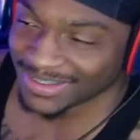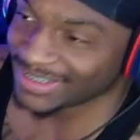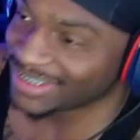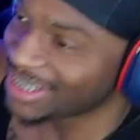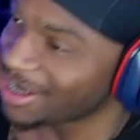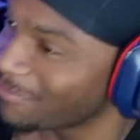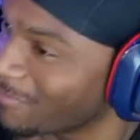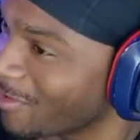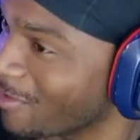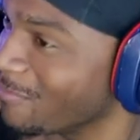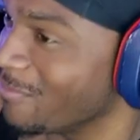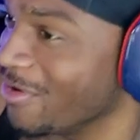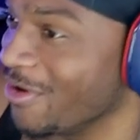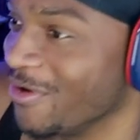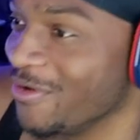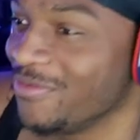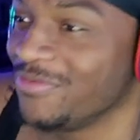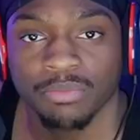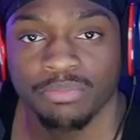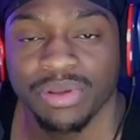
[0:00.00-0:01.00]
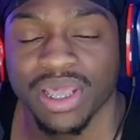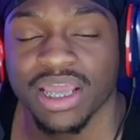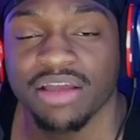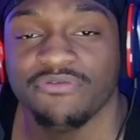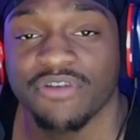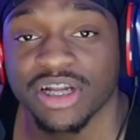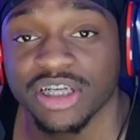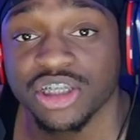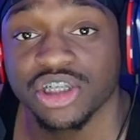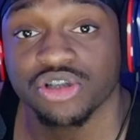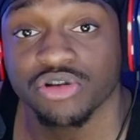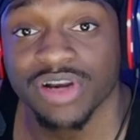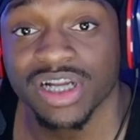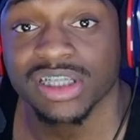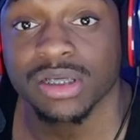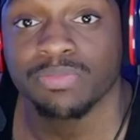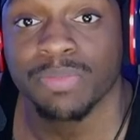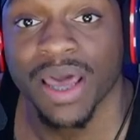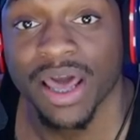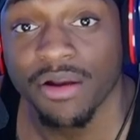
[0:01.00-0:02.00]
Come on, bro. Being registered as
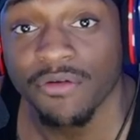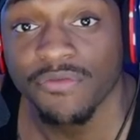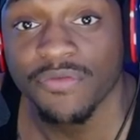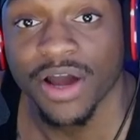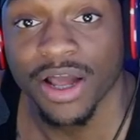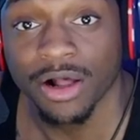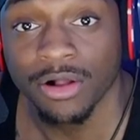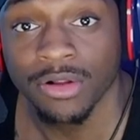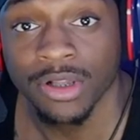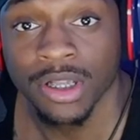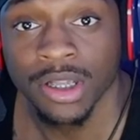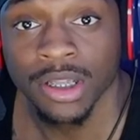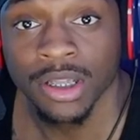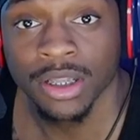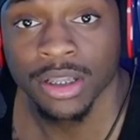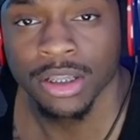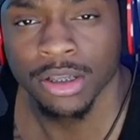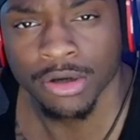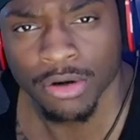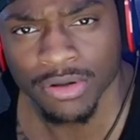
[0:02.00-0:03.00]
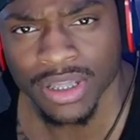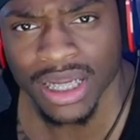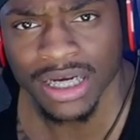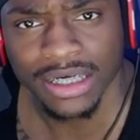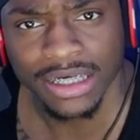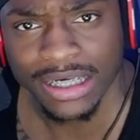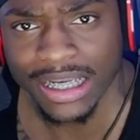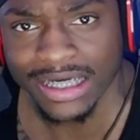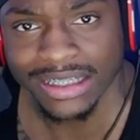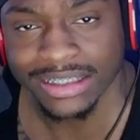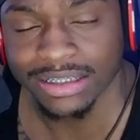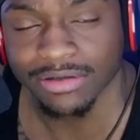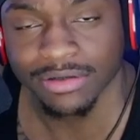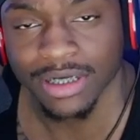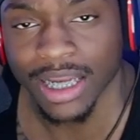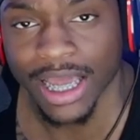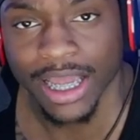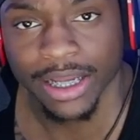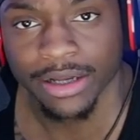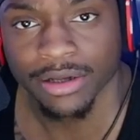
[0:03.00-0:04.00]
a pedophile you know that doesn't
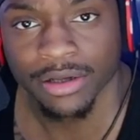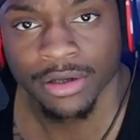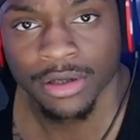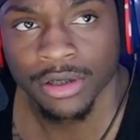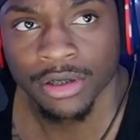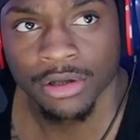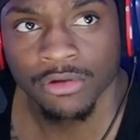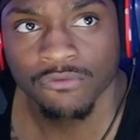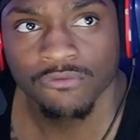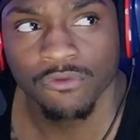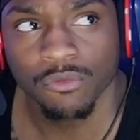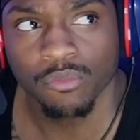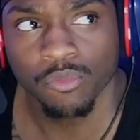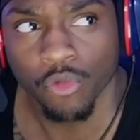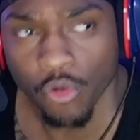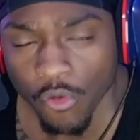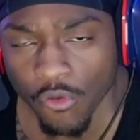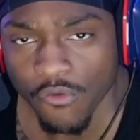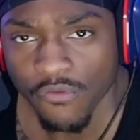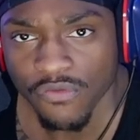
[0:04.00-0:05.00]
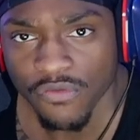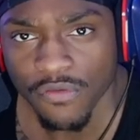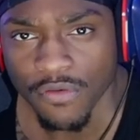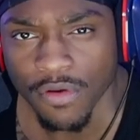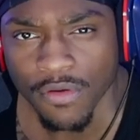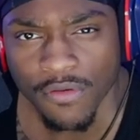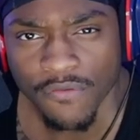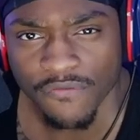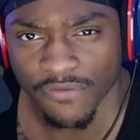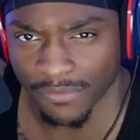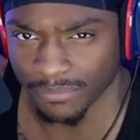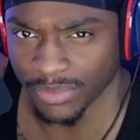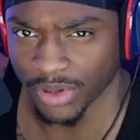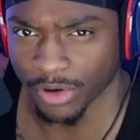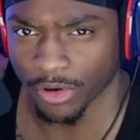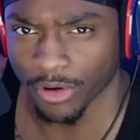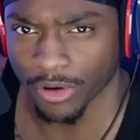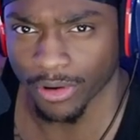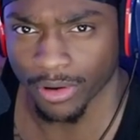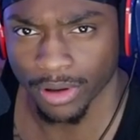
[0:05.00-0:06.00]
like remove from
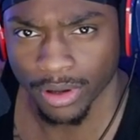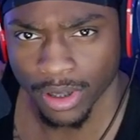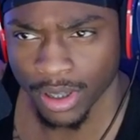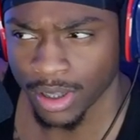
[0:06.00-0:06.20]
your